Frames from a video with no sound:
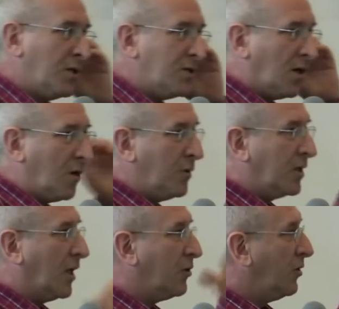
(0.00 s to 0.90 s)
Greens are
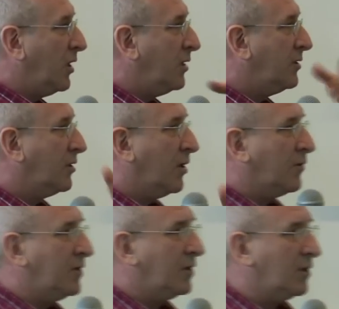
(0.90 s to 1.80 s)
recalculating
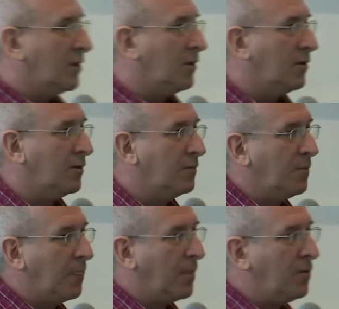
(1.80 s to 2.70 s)
now
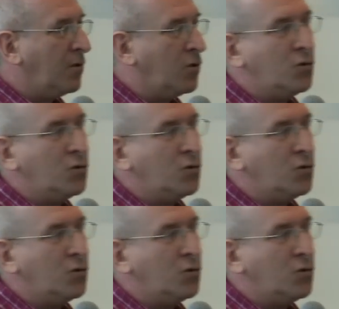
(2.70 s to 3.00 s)
the